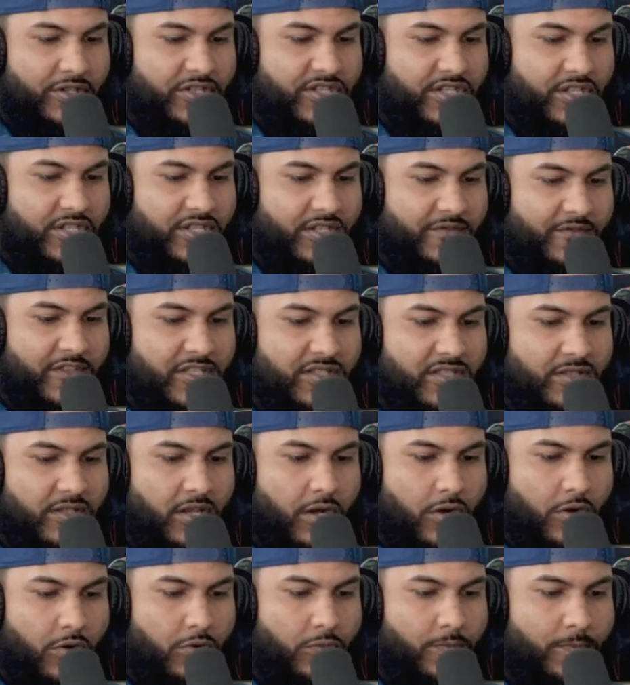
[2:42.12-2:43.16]
after a search of his
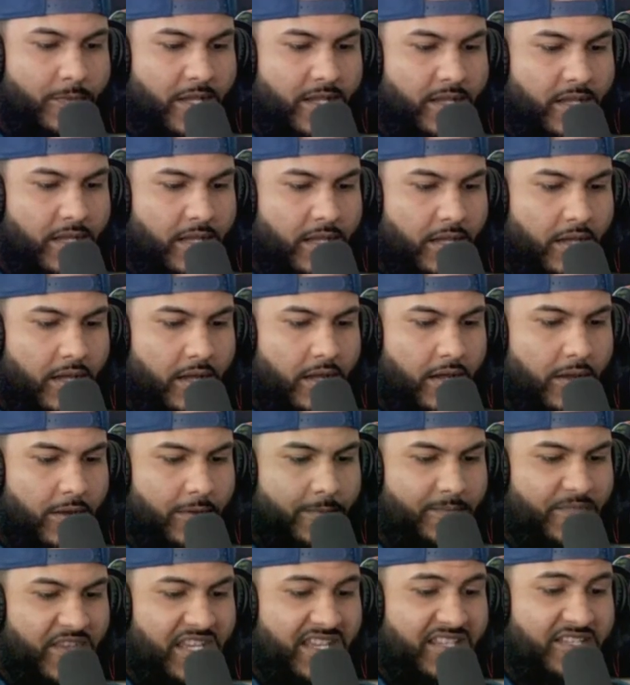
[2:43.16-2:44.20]
home.
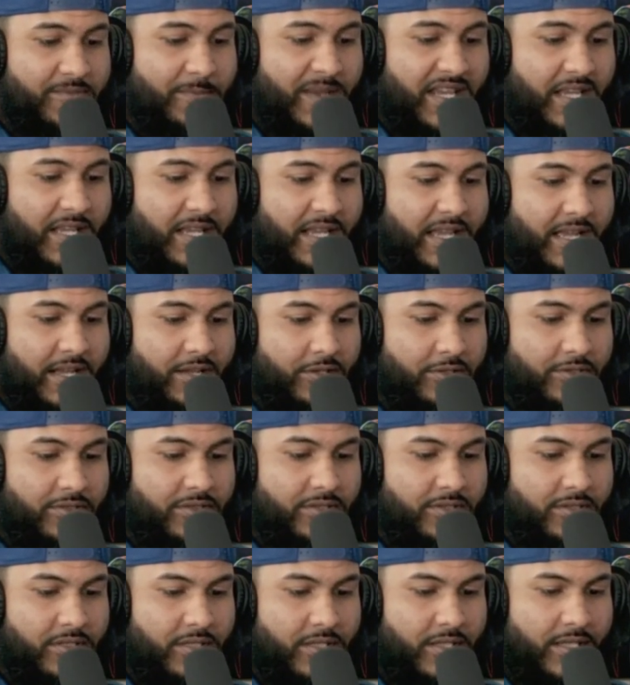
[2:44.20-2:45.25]
Um, is being
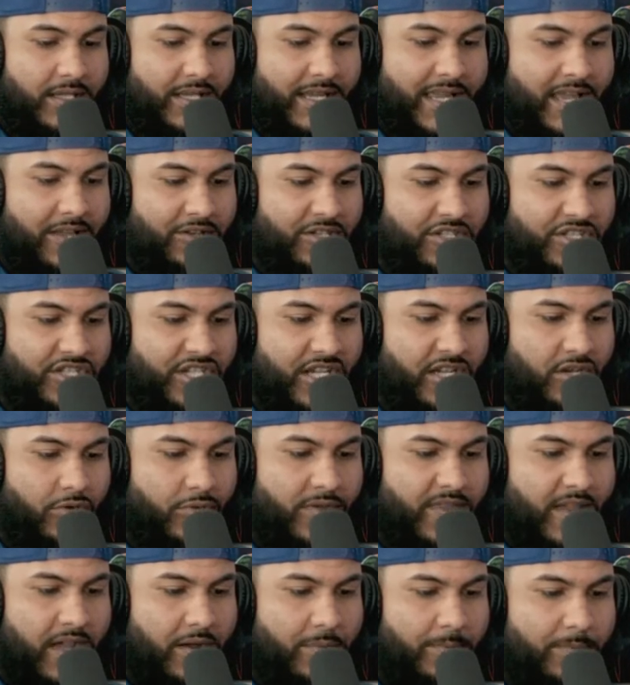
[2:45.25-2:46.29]
held in county jail
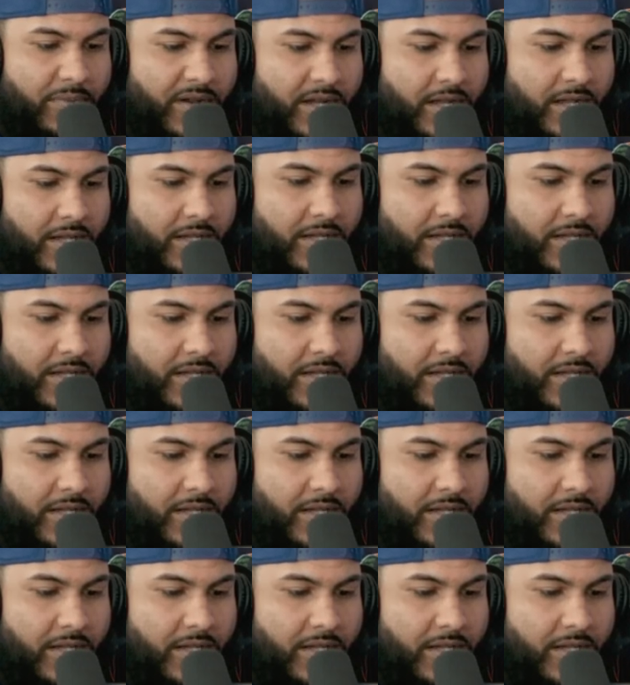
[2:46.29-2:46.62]
without